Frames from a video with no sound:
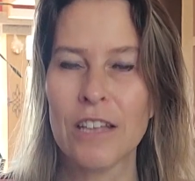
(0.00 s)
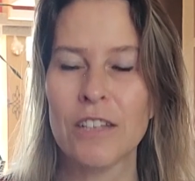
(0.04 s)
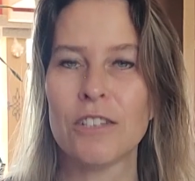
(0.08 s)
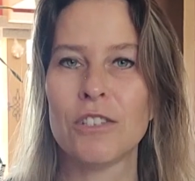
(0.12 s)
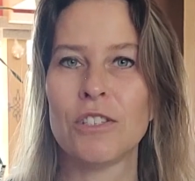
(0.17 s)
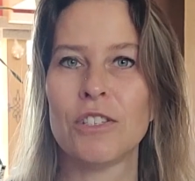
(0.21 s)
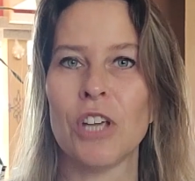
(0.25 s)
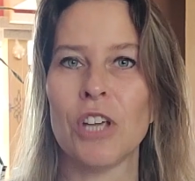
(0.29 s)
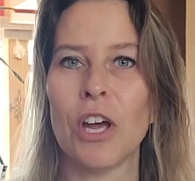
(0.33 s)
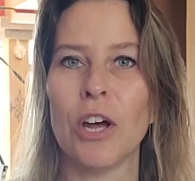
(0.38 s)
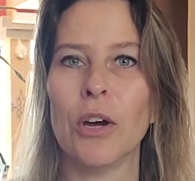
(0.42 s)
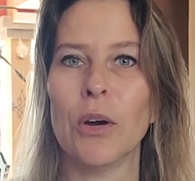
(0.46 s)

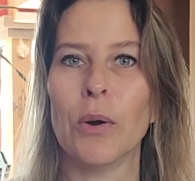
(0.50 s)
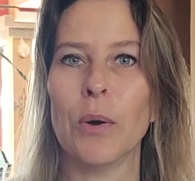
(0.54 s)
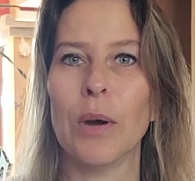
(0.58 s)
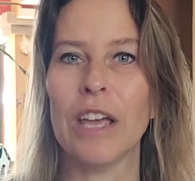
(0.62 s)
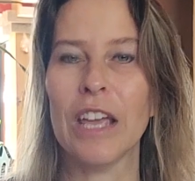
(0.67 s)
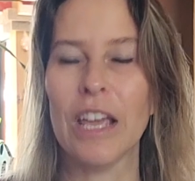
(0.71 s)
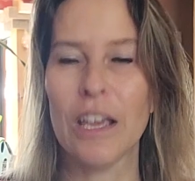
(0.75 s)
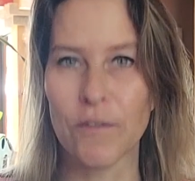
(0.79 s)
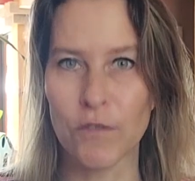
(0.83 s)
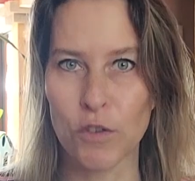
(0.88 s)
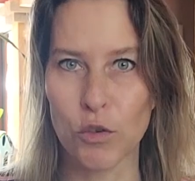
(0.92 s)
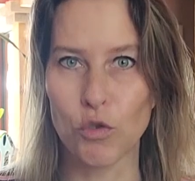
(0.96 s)
So
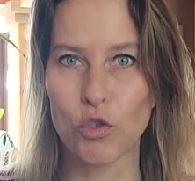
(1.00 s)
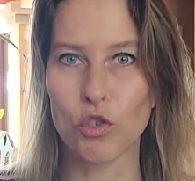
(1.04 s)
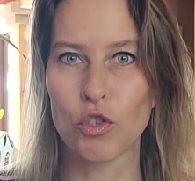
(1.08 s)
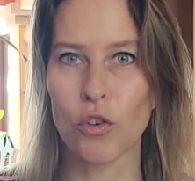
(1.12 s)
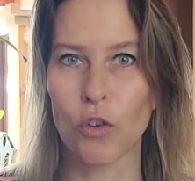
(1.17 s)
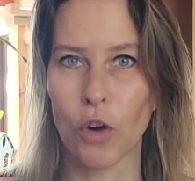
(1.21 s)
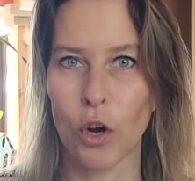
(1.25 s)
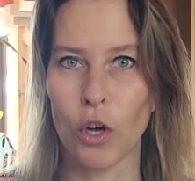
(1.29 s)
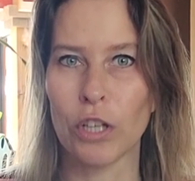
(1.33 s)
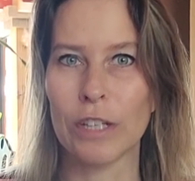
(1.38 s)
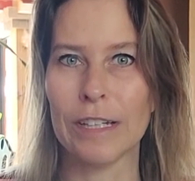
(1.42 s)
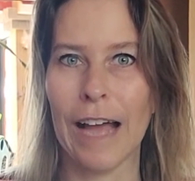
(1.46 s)
if you
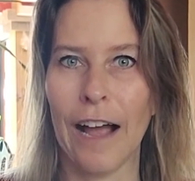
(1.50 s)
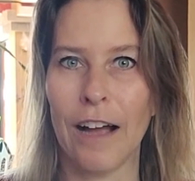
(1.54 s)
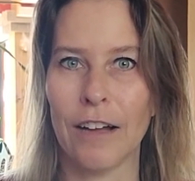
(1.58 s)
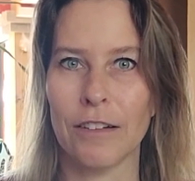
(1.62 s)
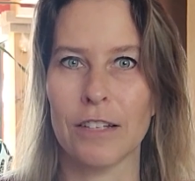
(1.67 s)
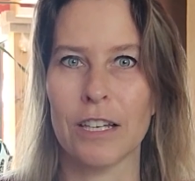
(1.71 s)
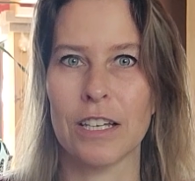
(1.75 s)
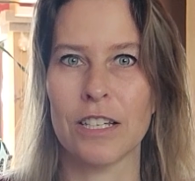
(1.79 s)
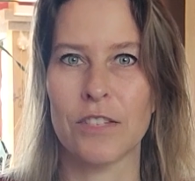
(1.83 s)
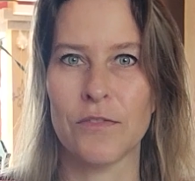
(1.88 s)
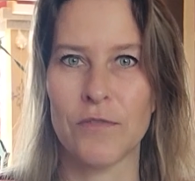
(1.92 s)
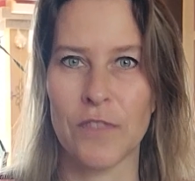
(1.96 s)
scroll
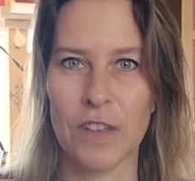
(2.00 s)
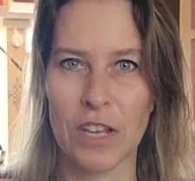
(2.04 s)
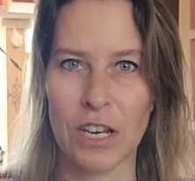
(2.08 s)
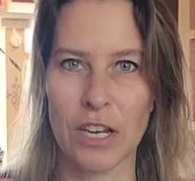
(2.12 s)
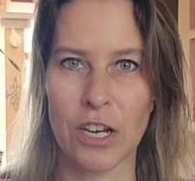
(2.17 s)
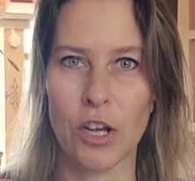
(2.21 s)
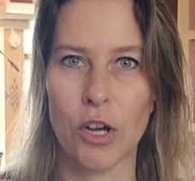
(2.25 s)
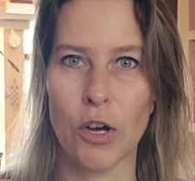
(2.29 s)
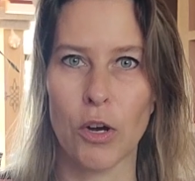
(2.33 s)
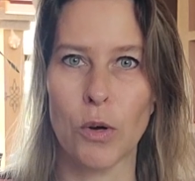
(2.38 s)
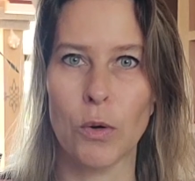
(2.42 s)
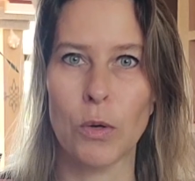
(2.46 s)
down this
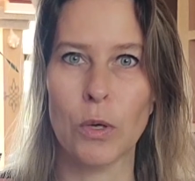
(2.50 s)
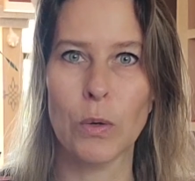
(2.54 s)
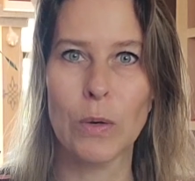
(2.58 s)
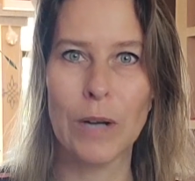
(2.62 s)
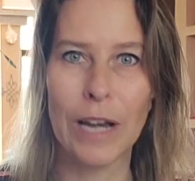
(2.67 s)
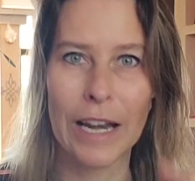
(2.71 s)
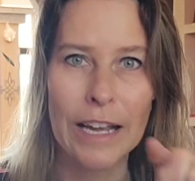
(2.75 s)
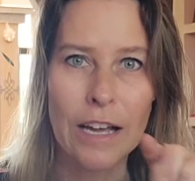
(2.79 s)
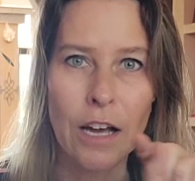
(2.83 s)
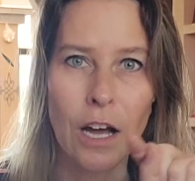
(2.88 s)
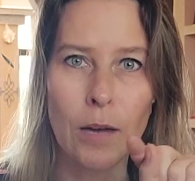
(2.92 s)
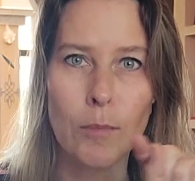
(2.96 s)
video, you
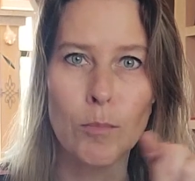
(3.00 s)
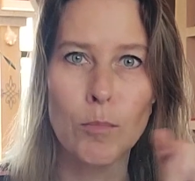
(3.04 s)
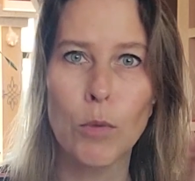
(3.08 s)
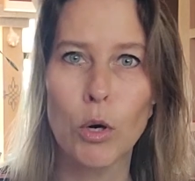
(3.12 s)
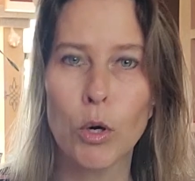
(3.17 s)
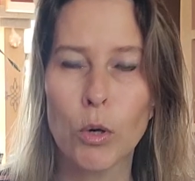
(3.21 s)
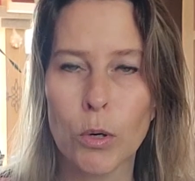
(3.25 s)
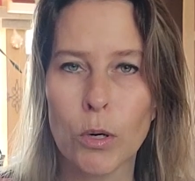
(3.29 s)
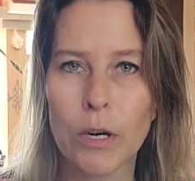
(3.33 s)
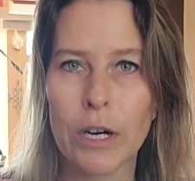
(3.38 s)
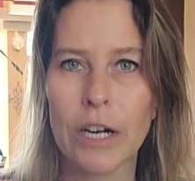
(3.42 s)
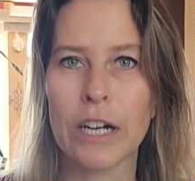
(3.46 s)
click on
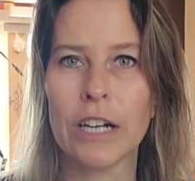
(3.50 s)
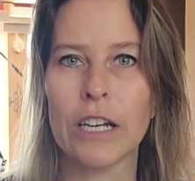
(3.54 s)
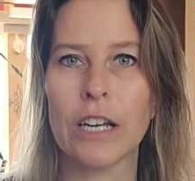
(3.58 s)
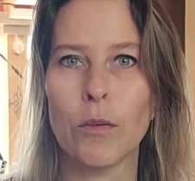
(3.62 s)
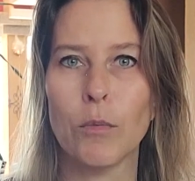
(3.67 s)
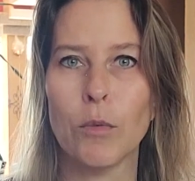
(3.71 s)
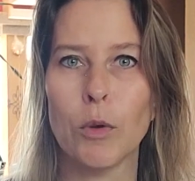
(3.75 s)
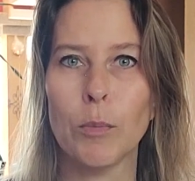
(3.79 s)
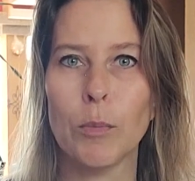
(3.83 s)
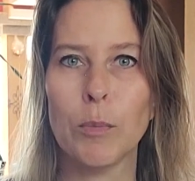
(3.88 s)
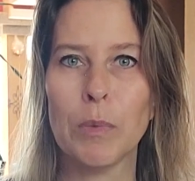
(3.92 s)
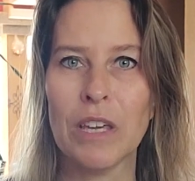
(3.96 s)
more, there
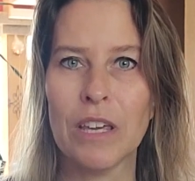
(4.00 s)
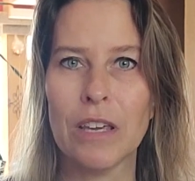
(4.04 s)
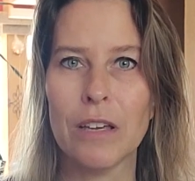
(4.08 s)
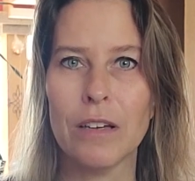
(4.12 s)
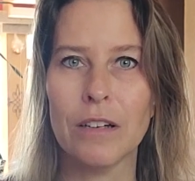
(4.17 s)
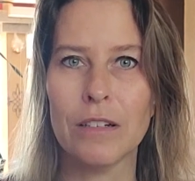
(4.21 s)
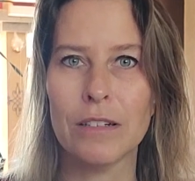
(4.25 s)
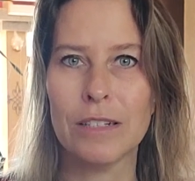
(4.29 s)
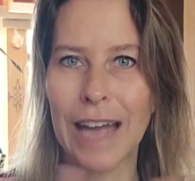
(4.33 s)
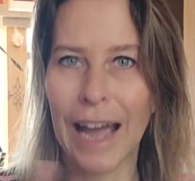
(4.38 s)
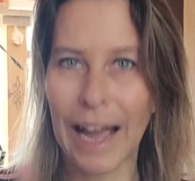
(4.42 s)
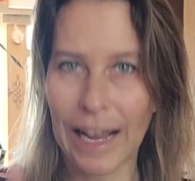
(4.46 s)
will be
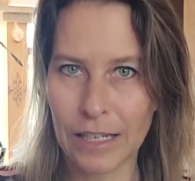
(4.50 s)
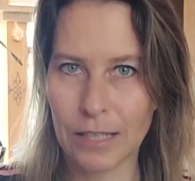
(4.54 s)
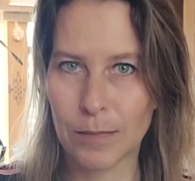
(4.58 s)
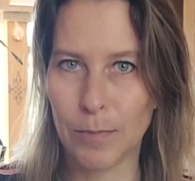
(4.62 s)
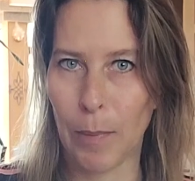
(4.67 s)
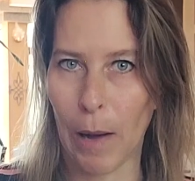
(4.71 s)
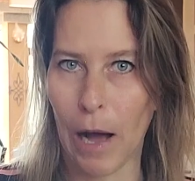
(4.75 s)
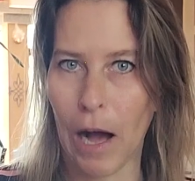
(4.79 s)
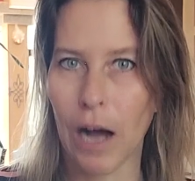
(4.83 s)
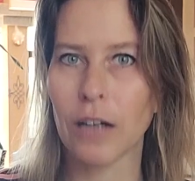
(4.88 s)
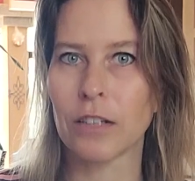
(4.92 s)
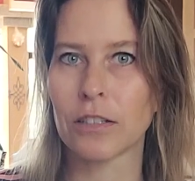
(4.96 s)
a
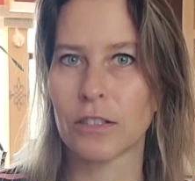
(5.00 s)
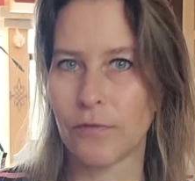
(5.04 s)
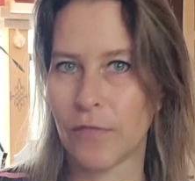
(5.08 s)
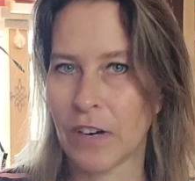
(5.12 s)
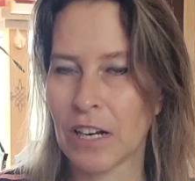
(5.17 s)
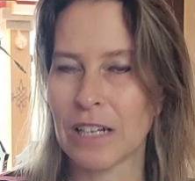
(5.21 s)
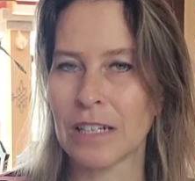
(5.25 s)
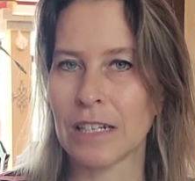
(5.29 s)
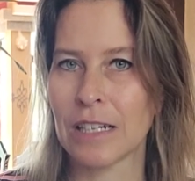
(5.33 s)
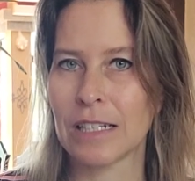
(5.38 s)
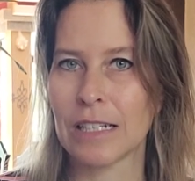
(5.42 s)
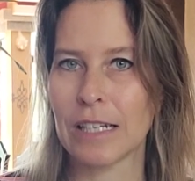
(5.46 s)
text box,
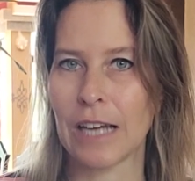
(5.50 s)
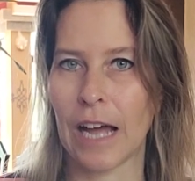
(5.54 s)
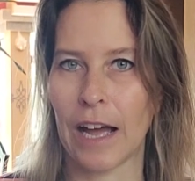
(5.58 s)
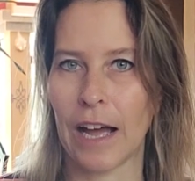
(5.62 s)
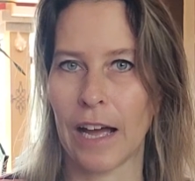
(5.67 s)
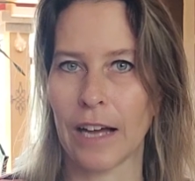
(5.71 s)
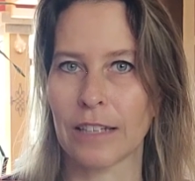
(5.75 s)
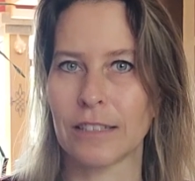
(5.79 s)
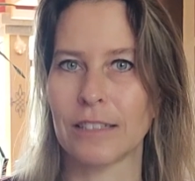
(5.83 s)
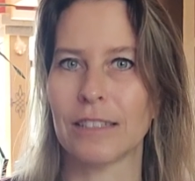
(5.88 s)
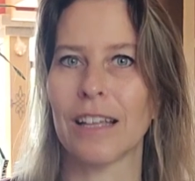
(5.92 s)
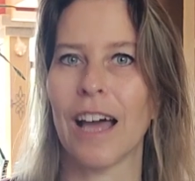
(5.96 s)
written
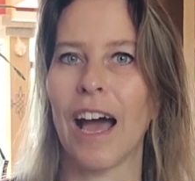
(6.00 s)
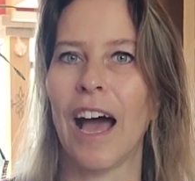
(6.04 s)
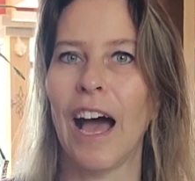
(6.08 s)
text.